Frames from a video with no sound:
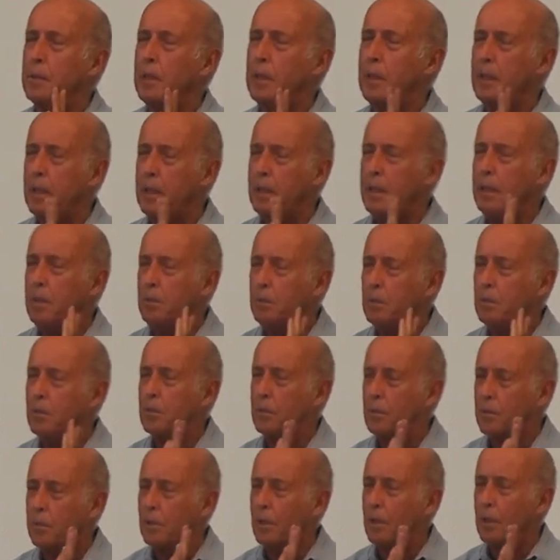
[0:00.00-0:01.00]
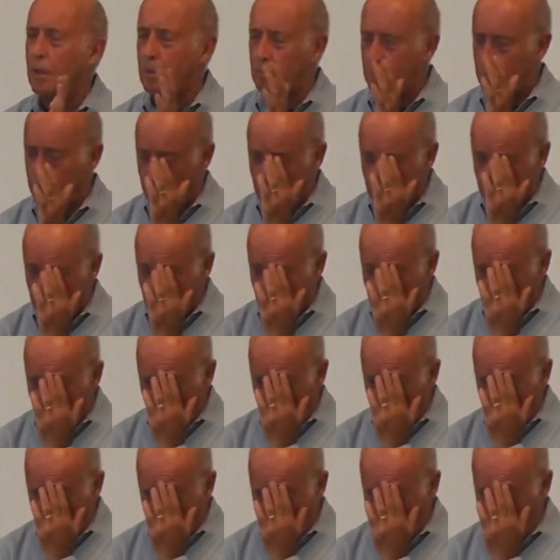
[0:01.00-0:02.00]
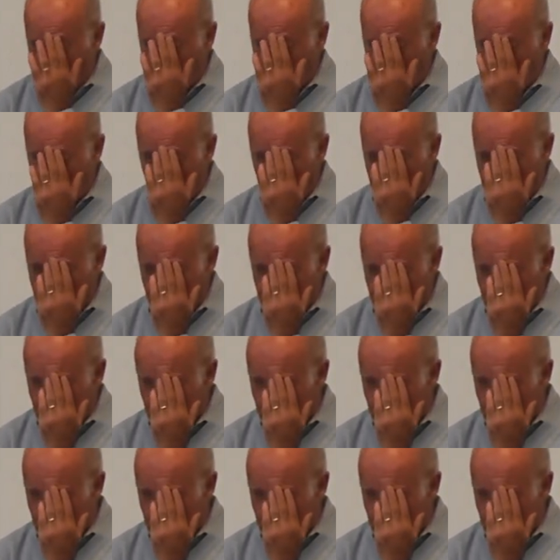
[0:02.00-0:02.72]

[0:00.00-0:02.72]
He, he was um, uh, affluent.